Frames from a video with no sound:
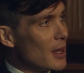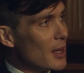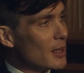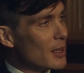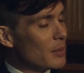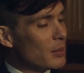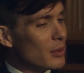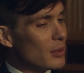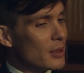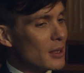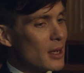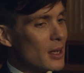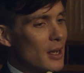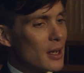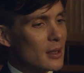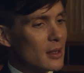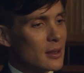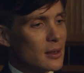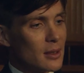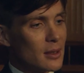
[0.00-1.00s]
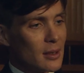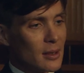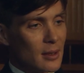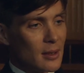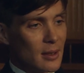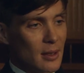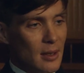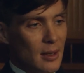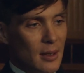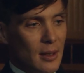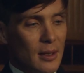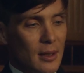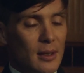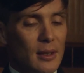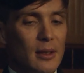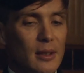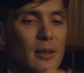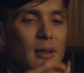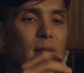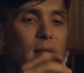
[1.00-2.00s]
if you're looking to fulfill your
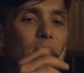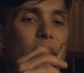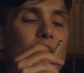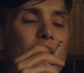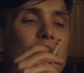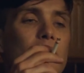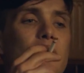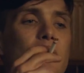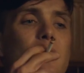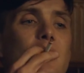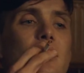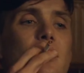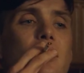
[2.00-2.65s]
ambitions, you must have